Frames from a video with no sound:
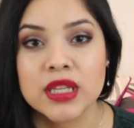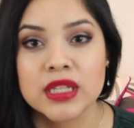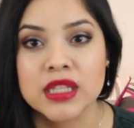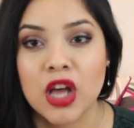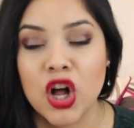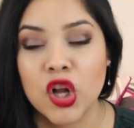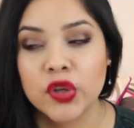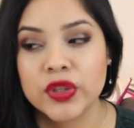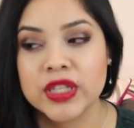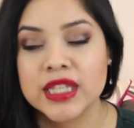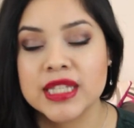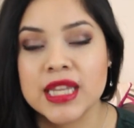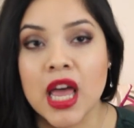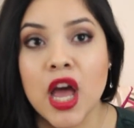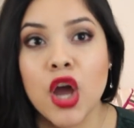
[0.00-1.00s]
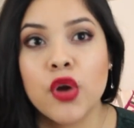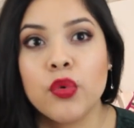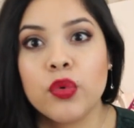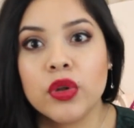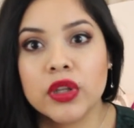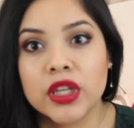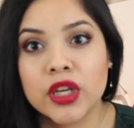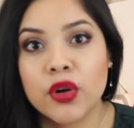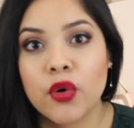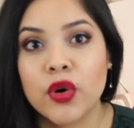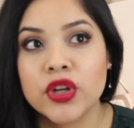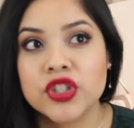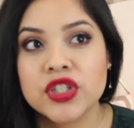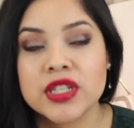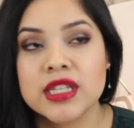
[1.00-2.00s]
does all these really
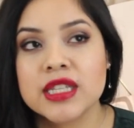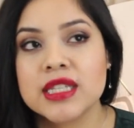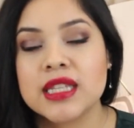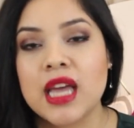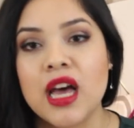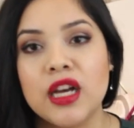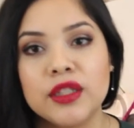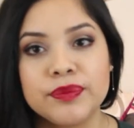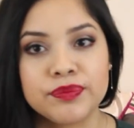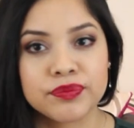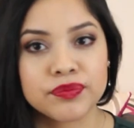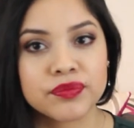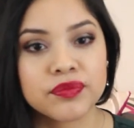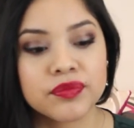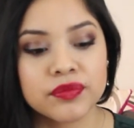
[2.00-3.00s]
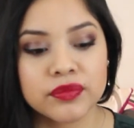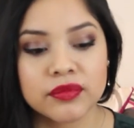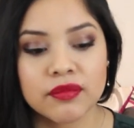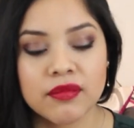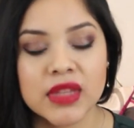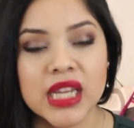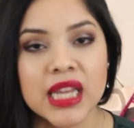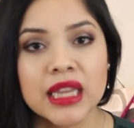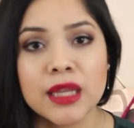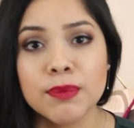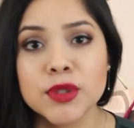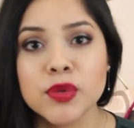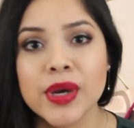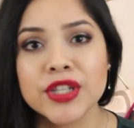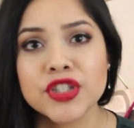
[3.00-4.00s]
gorgeous um, lip
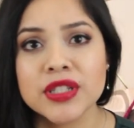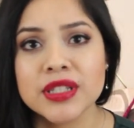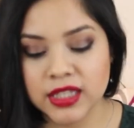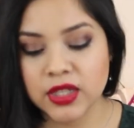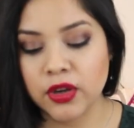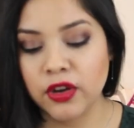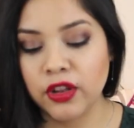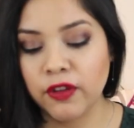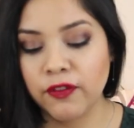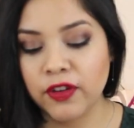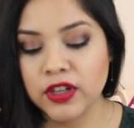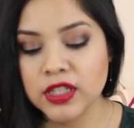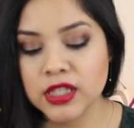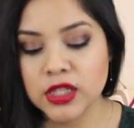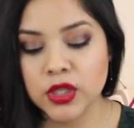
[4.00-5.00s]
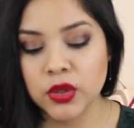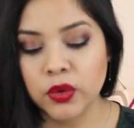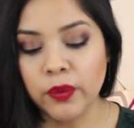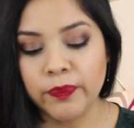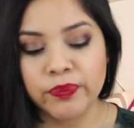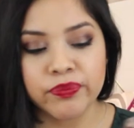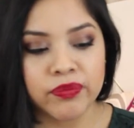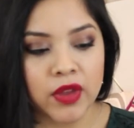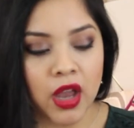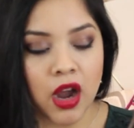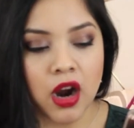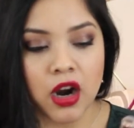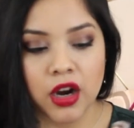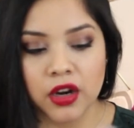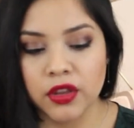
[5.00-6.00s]
swatches. So the first two
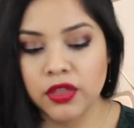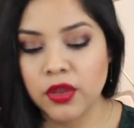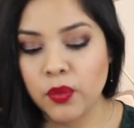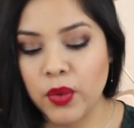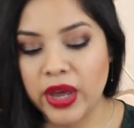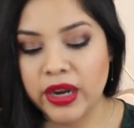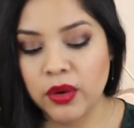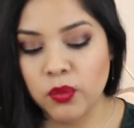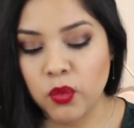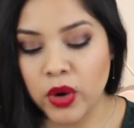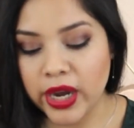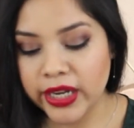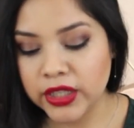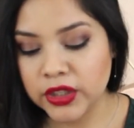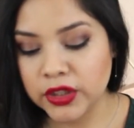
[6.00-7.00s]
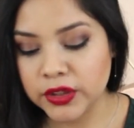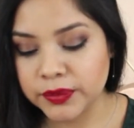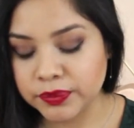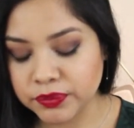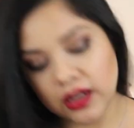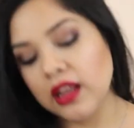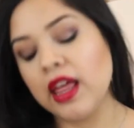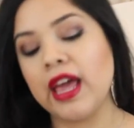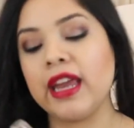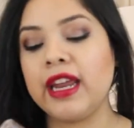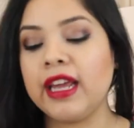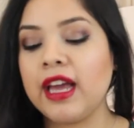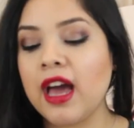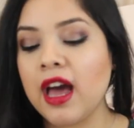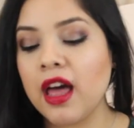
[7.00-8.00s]
are the Wet n Wild and
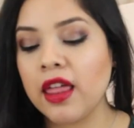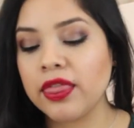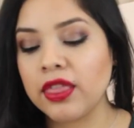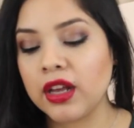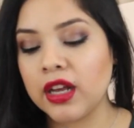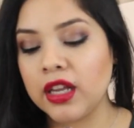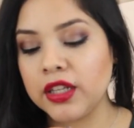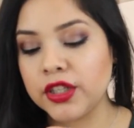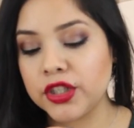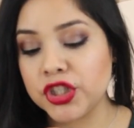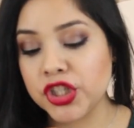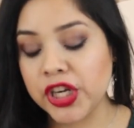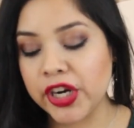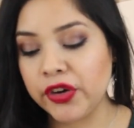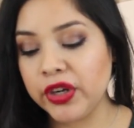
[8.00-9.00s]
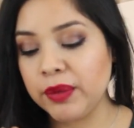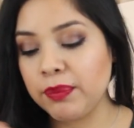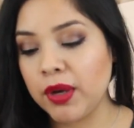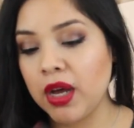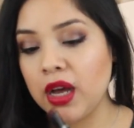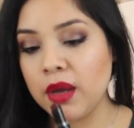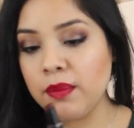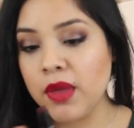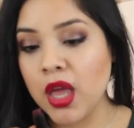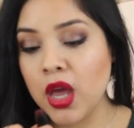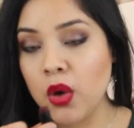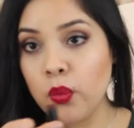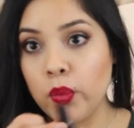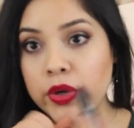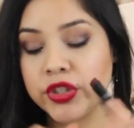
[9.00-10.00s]
I got the color Cherry Bomb
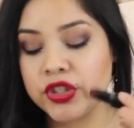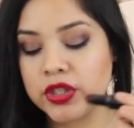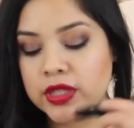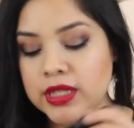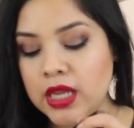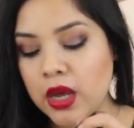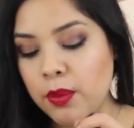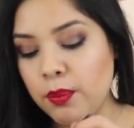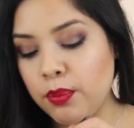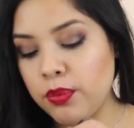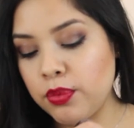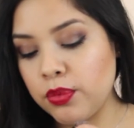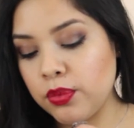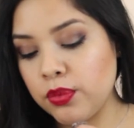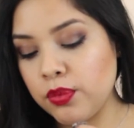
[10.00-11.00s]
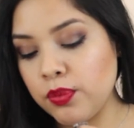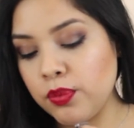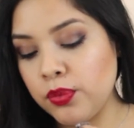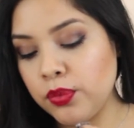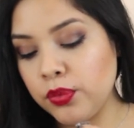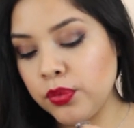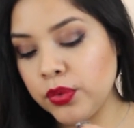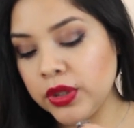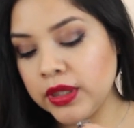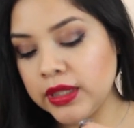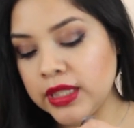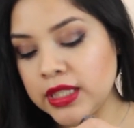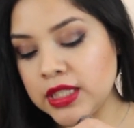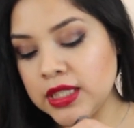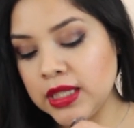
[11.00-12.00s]
which is a
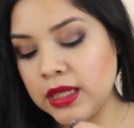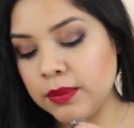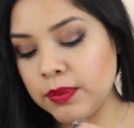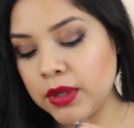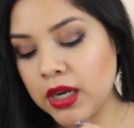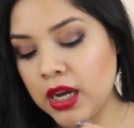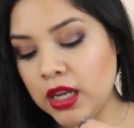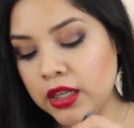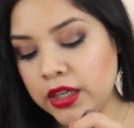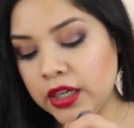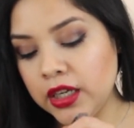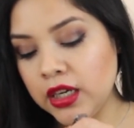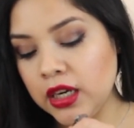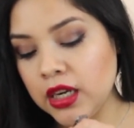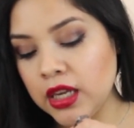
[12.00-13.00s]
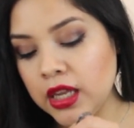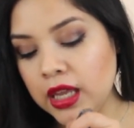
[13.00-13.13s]
really deep color